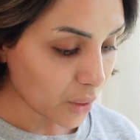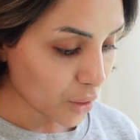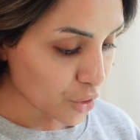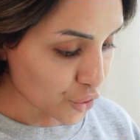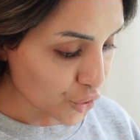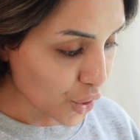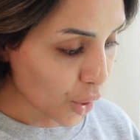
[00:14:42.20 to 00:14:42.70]

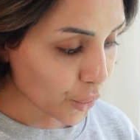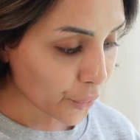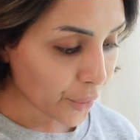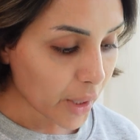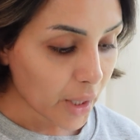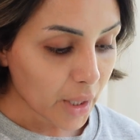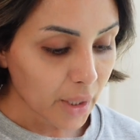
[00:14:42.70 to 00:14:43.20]
So
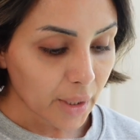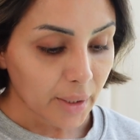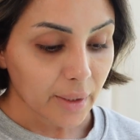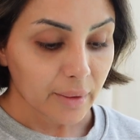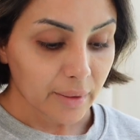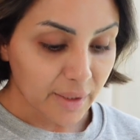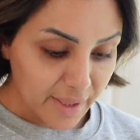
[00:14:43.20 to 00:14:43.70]

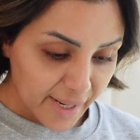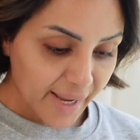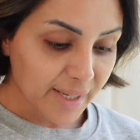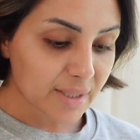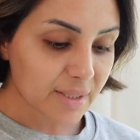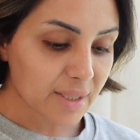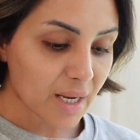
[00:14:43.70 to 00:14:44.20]
the
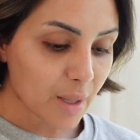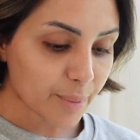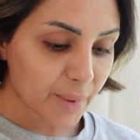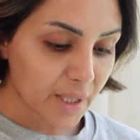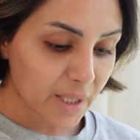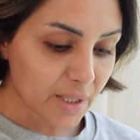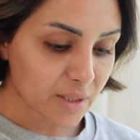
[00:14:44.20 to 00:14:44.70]
next step
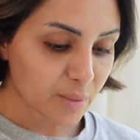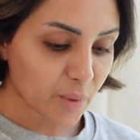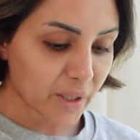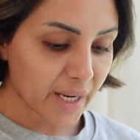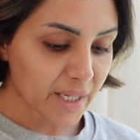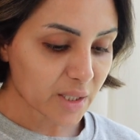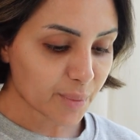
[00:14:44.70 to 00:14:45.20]
is
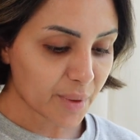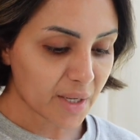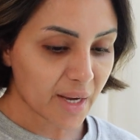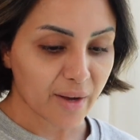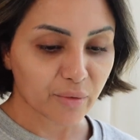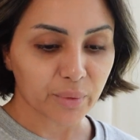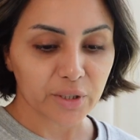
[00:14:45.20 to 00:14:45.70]
my
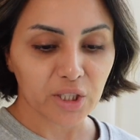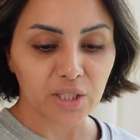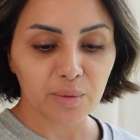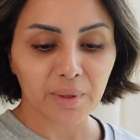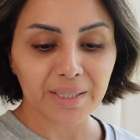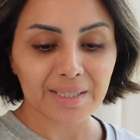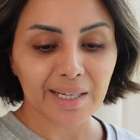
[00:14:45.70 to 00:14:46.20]
SPF, which is
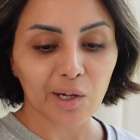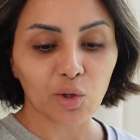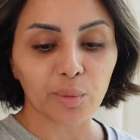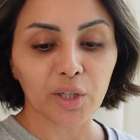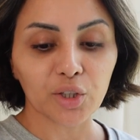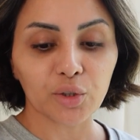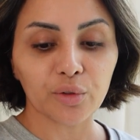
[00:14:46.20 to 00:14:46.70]
my
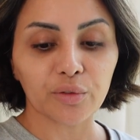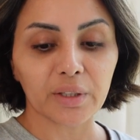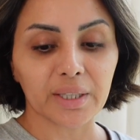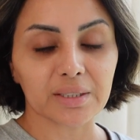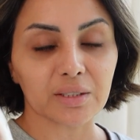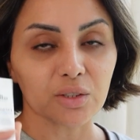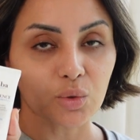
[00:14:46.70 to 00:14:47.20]
Dalba UV
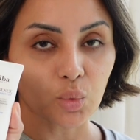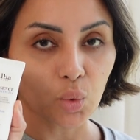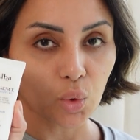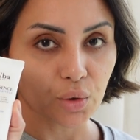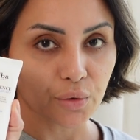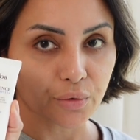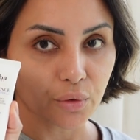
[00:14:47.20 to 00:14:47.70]
Essence
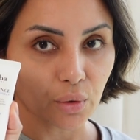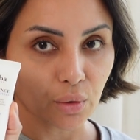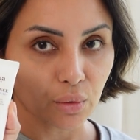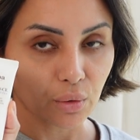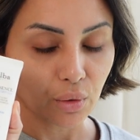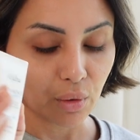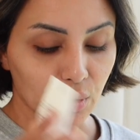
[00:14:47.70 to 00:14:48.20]

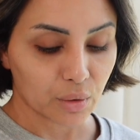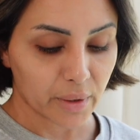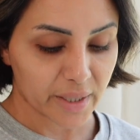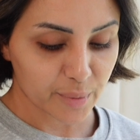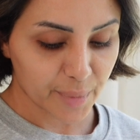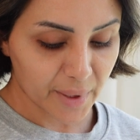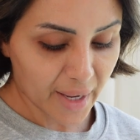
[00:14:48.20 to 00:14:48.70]
Waterfall
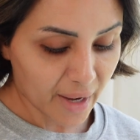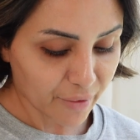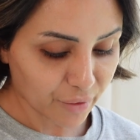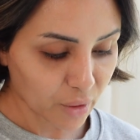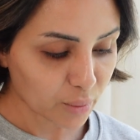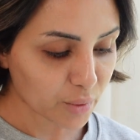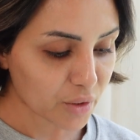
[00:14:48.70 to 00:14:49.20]
SPF
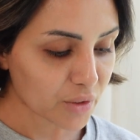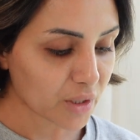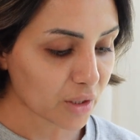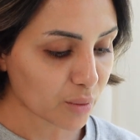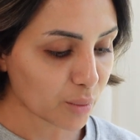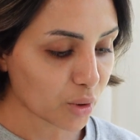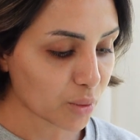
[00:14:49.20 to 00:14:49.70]
that I'm using
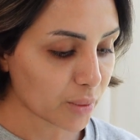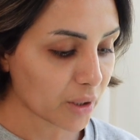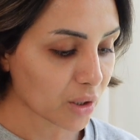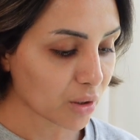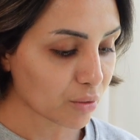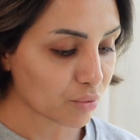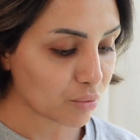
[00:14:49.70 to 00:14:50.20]
at the moment.
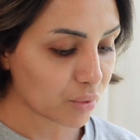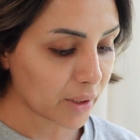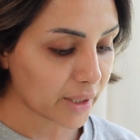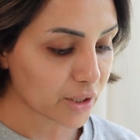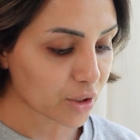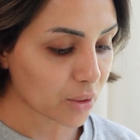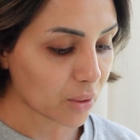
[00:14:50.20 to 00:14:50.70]
I
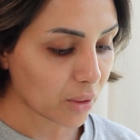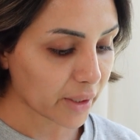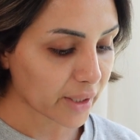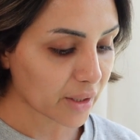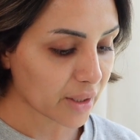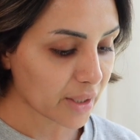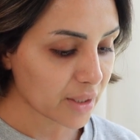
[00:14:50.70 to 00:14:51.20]
really do
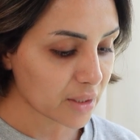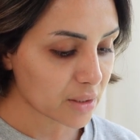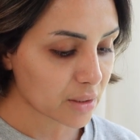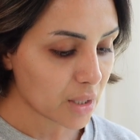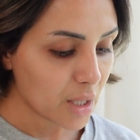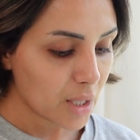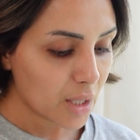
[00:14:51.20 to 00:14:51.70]
like
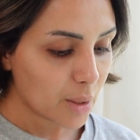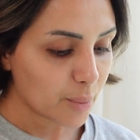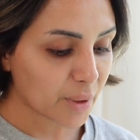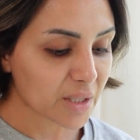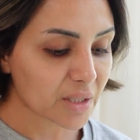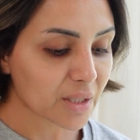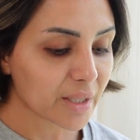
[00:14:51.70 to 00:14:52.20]
this
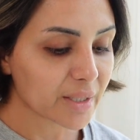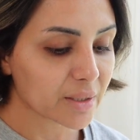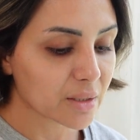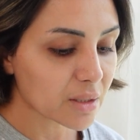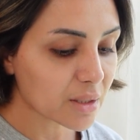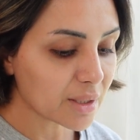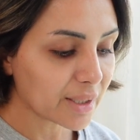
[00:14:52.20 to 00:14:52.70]
because it
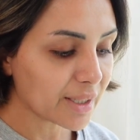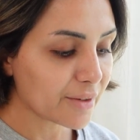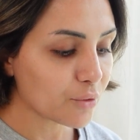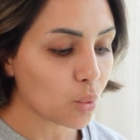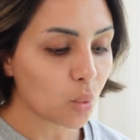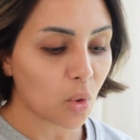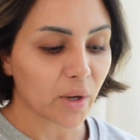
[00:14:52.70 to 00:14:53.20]
doesn't leave
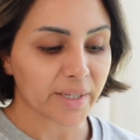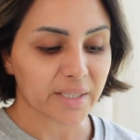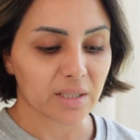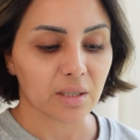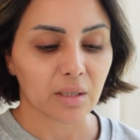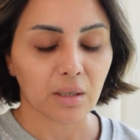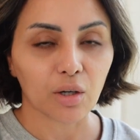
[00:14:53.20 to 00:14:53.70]
a
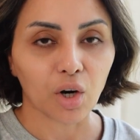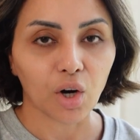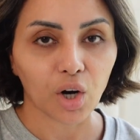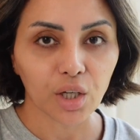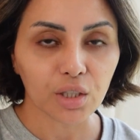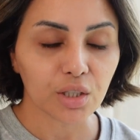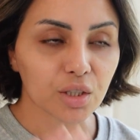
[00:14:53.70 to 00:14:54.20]
white
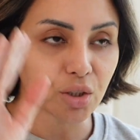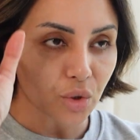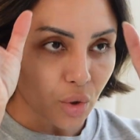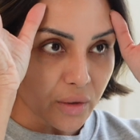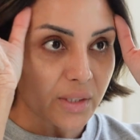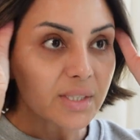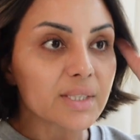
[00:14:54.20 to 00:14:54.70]
cast
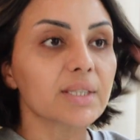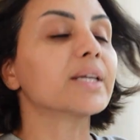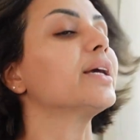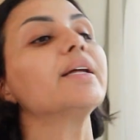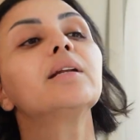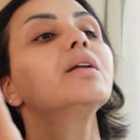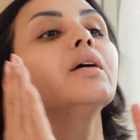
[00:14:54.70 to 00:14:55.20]
on the
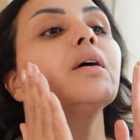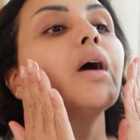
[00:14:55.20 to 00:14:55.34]
skin,